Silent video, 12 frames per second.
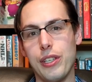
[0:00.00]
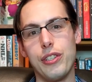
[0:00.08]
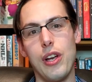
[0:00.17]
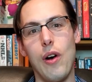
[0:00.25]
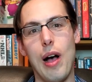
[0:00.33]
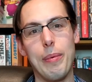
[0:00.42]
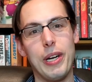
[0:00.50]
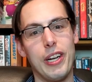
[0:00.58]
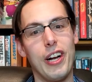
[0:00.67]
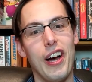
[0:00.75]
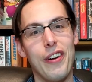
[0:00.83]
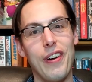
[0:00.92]
So I'm going to
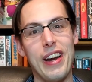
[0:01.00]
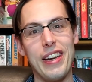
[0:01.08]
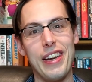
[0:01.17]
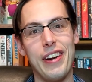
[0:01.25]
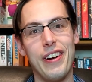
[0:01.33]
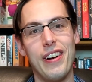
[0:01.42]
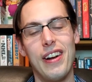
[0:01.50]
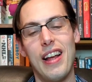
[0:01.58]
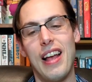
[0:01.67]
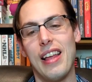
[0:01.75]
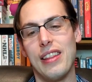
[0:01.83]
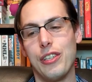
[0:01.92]
cut right here
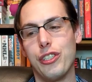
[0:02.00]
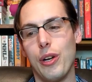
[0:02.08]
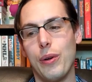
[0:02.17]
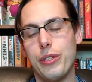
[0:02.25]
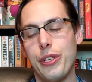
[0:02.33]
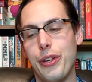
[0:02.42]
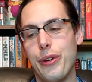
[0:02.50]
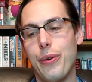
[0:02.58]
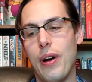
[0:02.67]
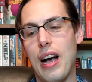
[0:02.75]
and then show it to you.